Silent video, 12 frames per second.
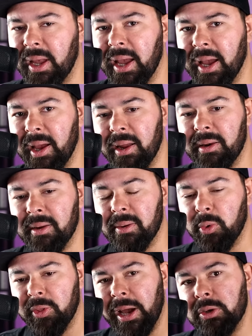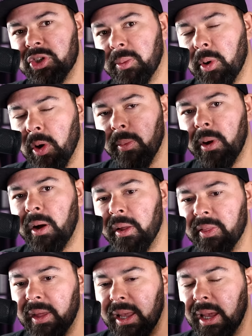And without Jim
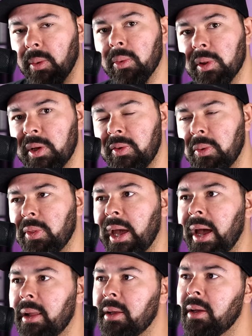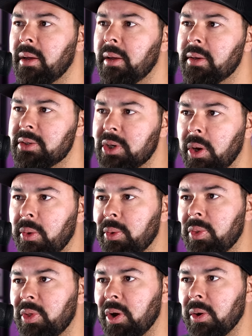Harbaugh, they can't really do that.
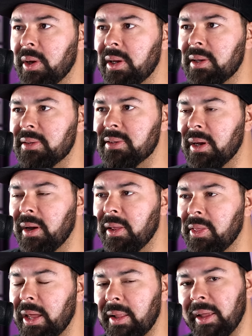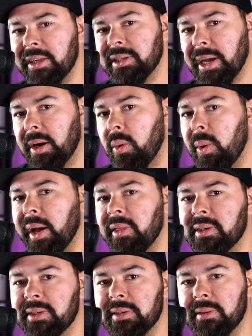So there is, then that's kind of
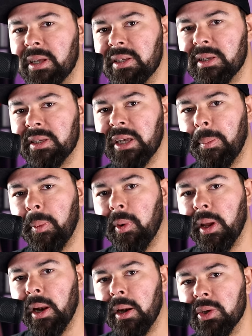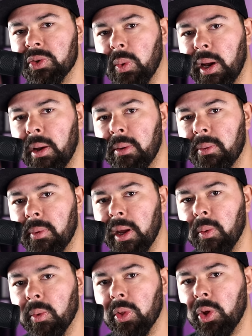why this is separated as well,
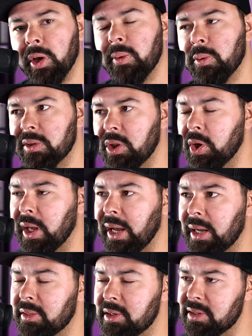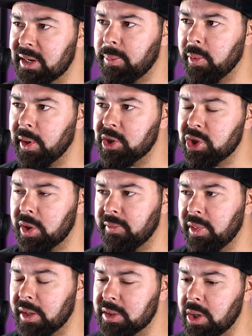right? We're looking at the
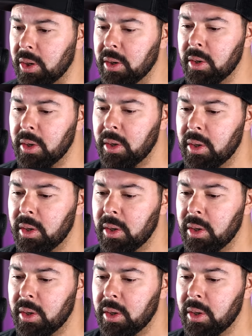separation of things here.